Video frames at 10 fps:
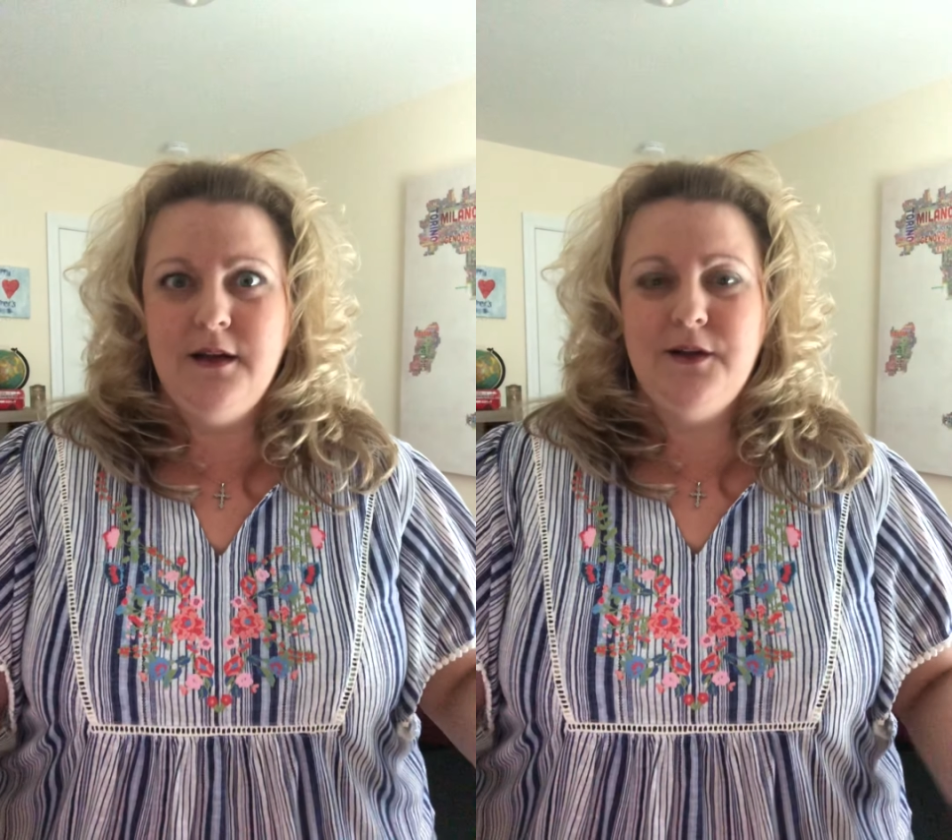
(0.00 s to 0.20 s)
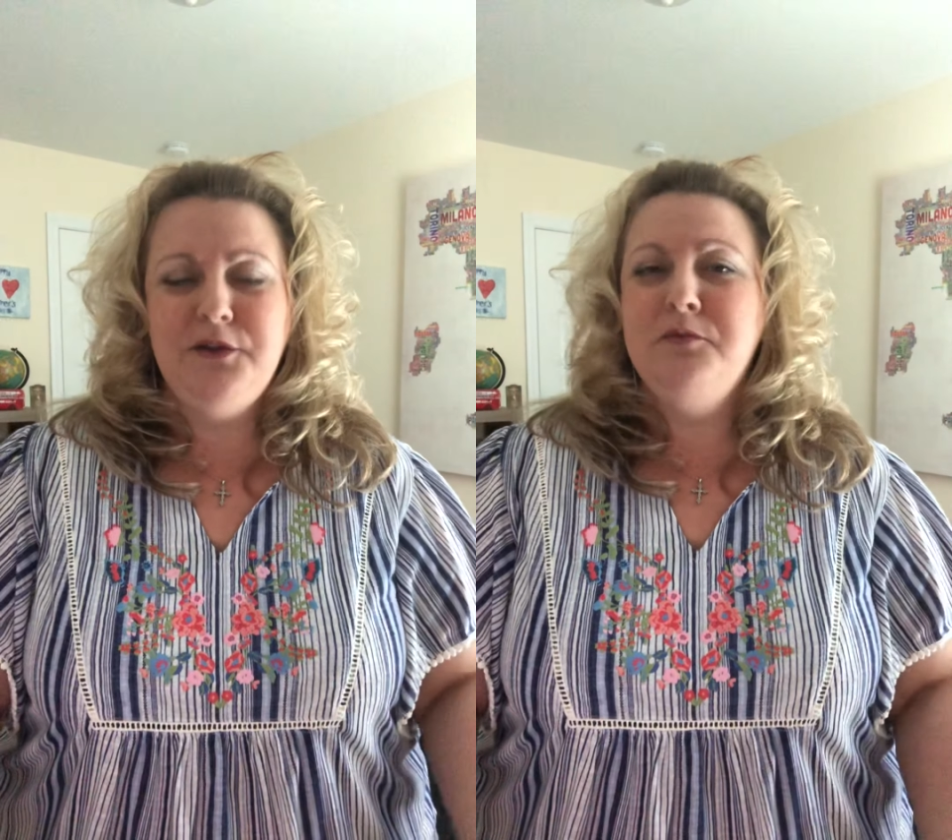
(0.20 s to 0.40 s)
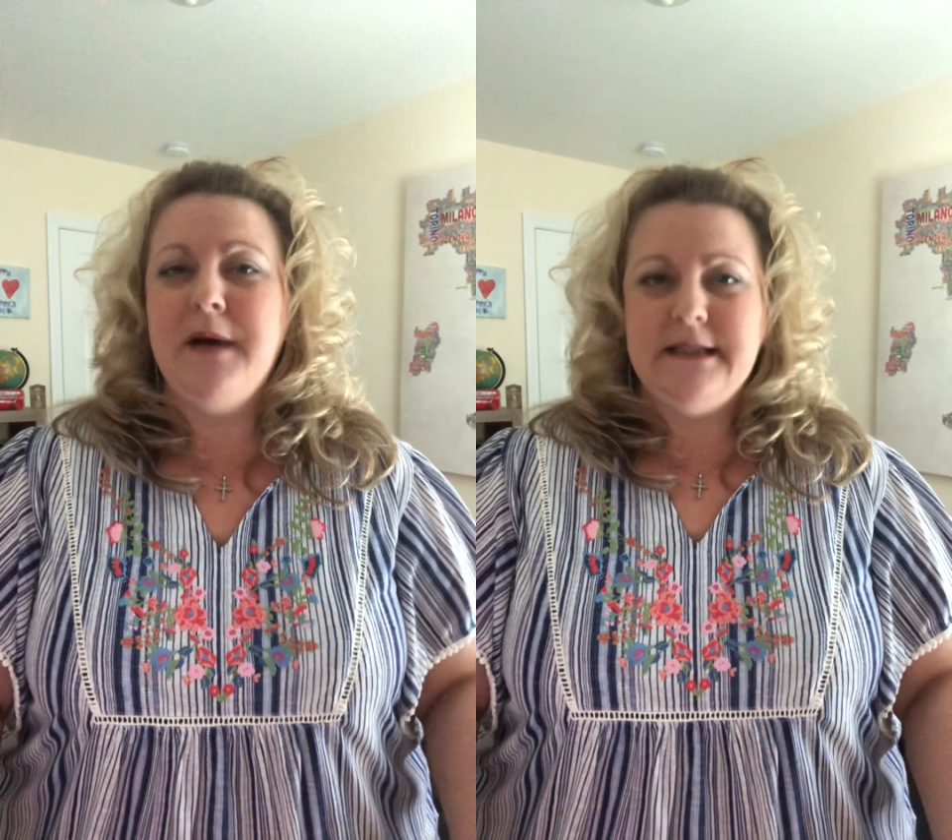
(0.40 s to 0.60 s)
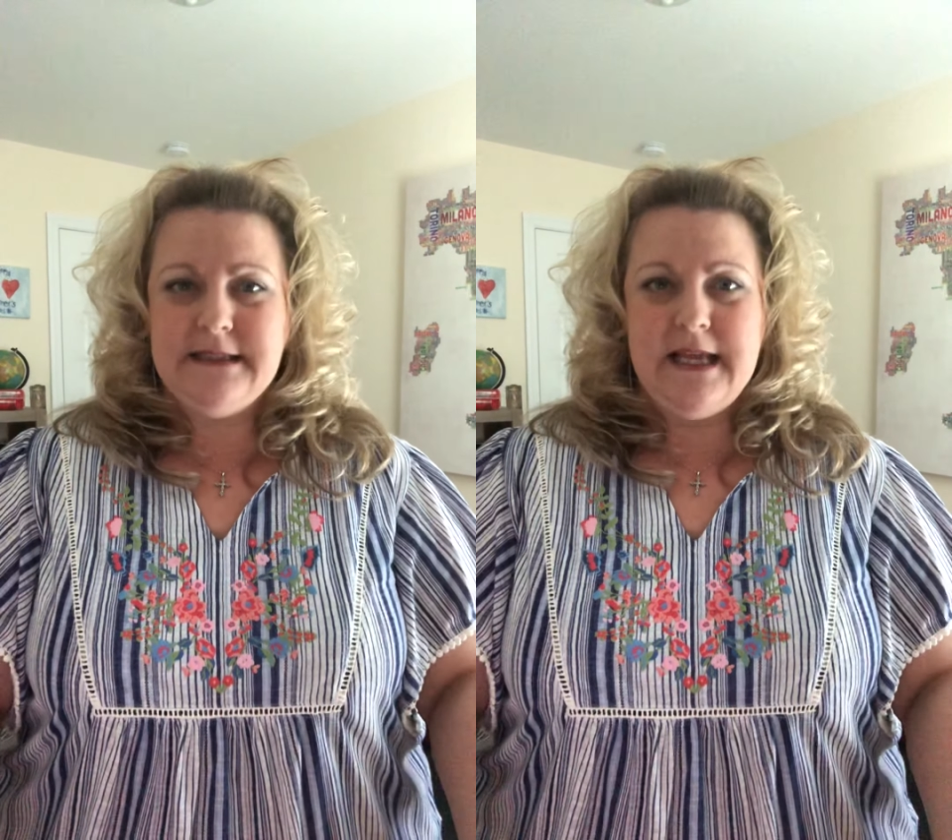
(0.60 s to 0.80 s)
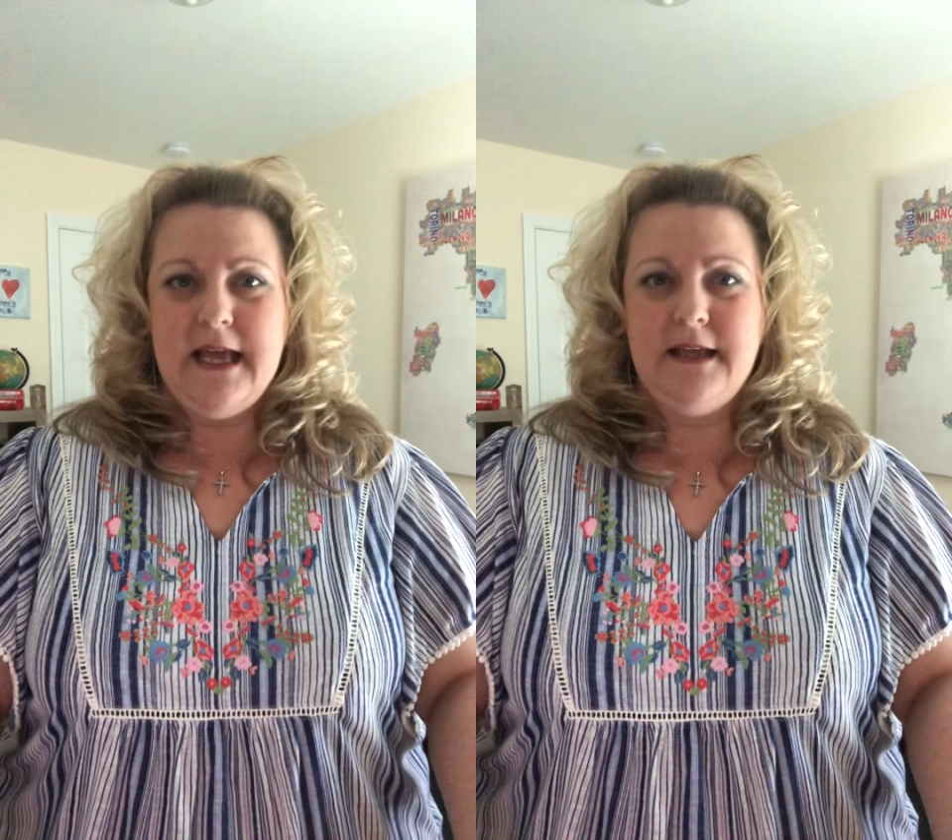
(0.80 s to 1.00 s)
you might
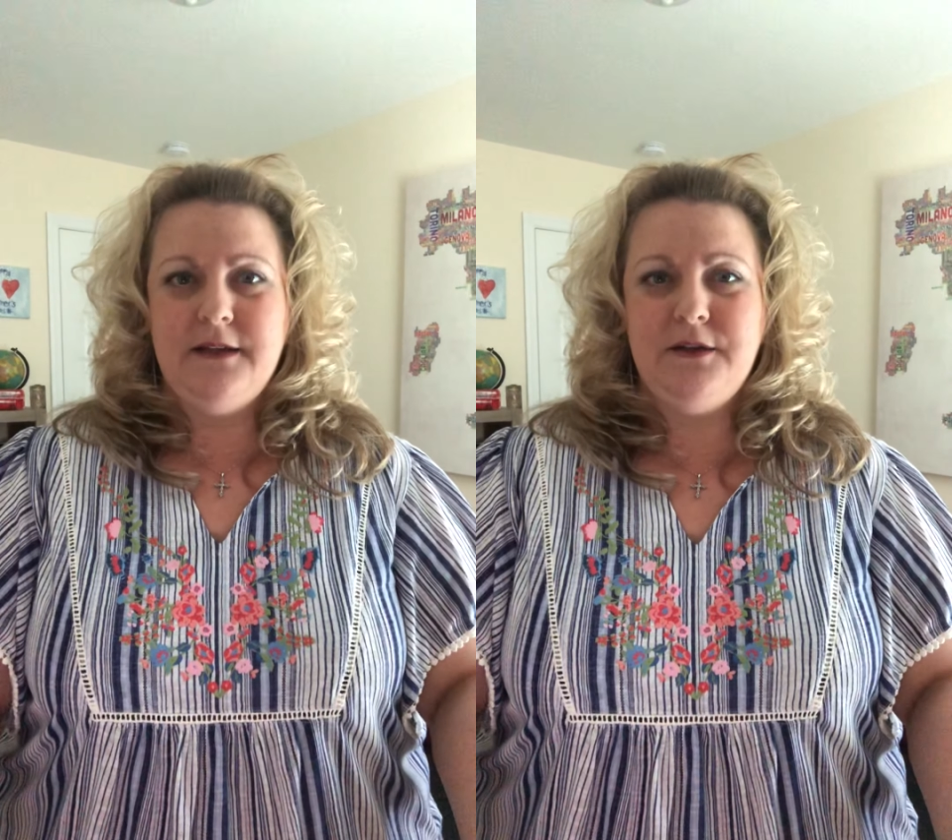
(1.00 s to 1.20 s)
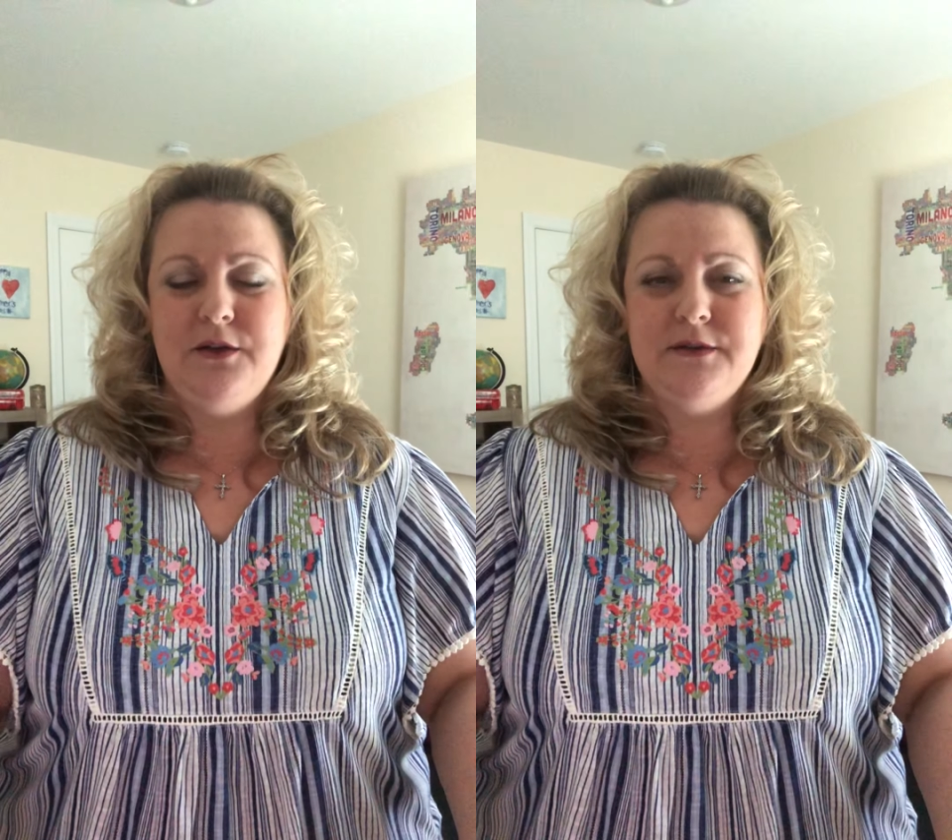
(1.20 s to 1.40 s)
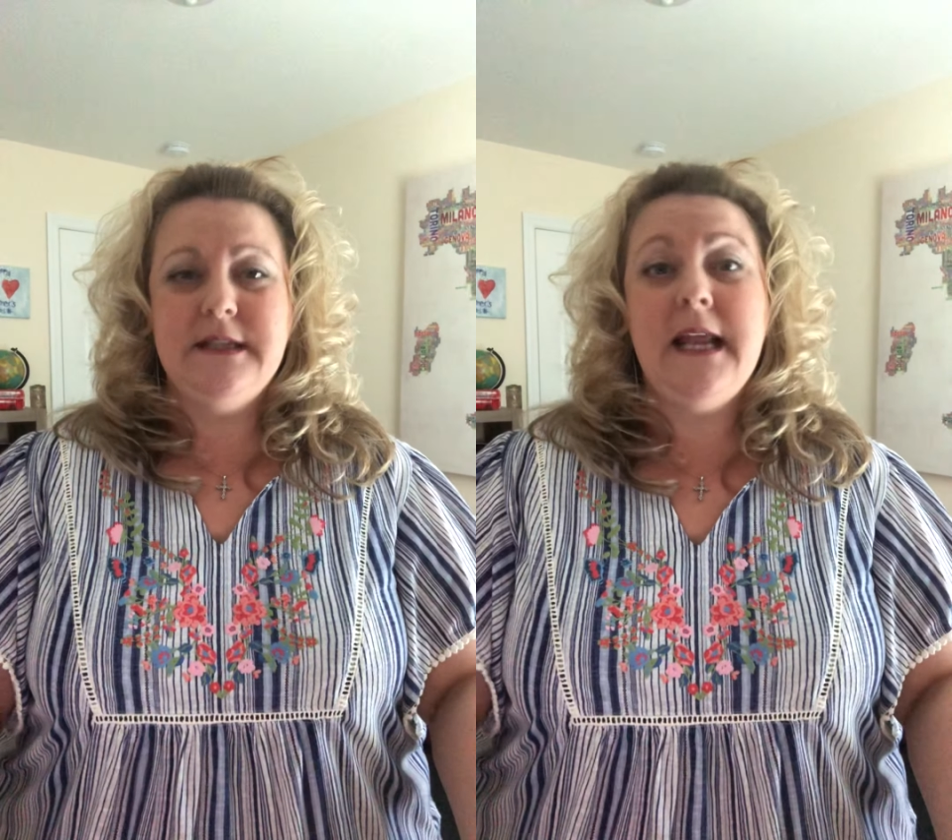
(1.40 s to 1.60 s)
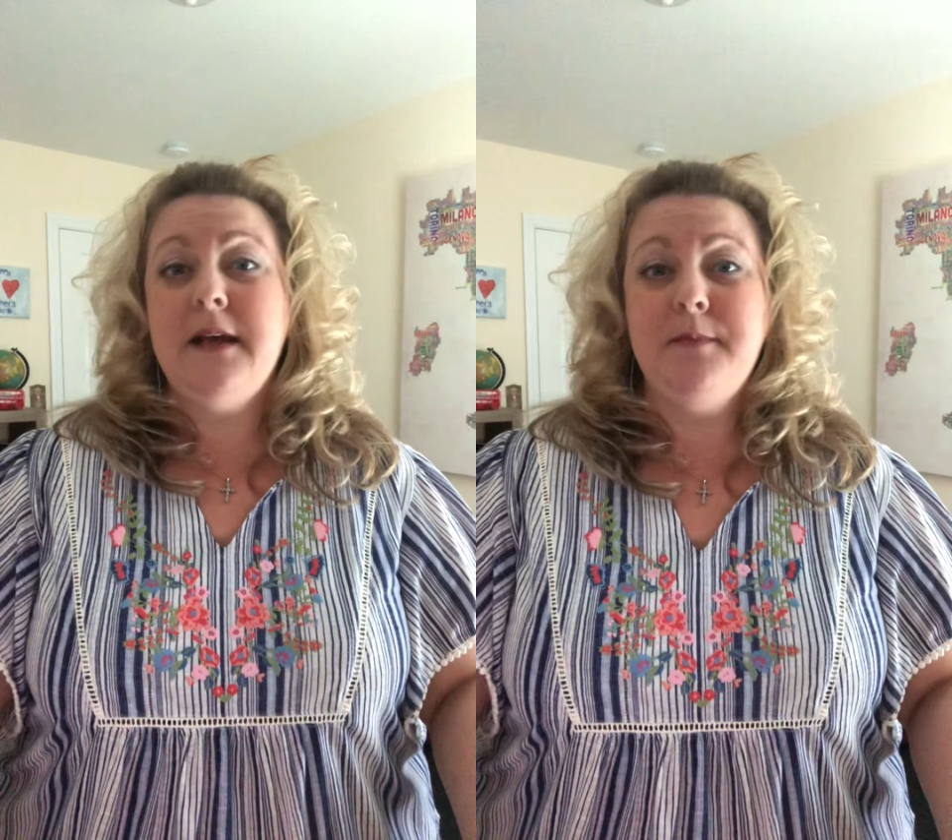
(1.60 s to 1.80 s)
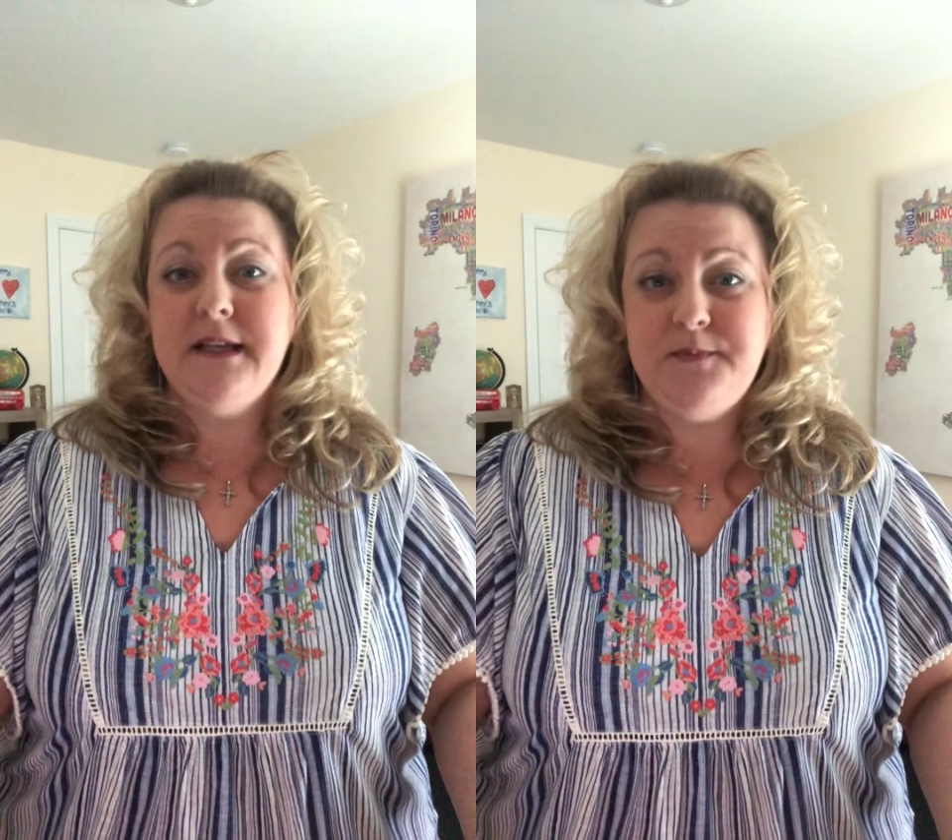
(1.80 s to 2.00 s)
say, today
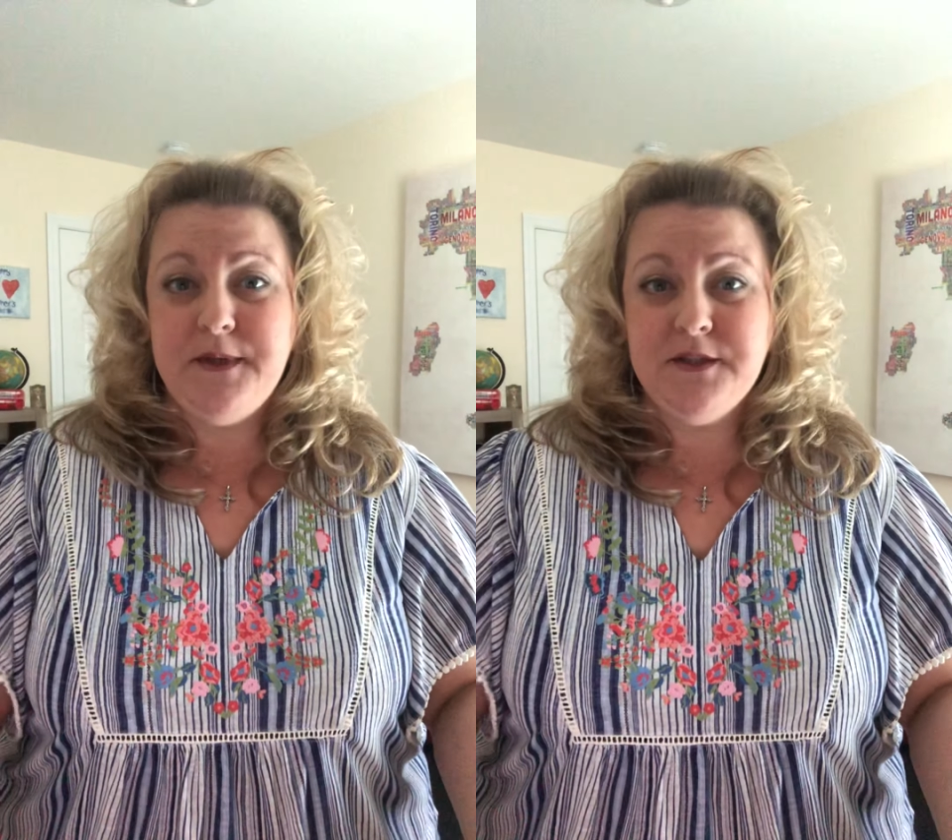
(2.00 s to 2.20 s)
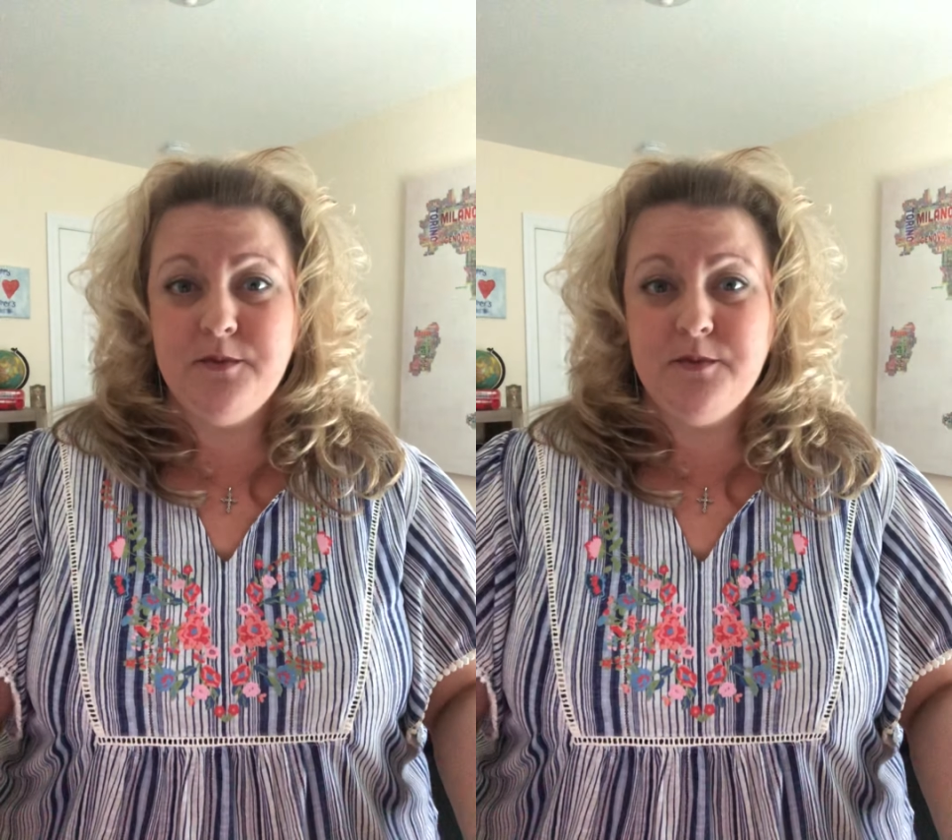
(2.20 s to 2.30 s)
in my speech,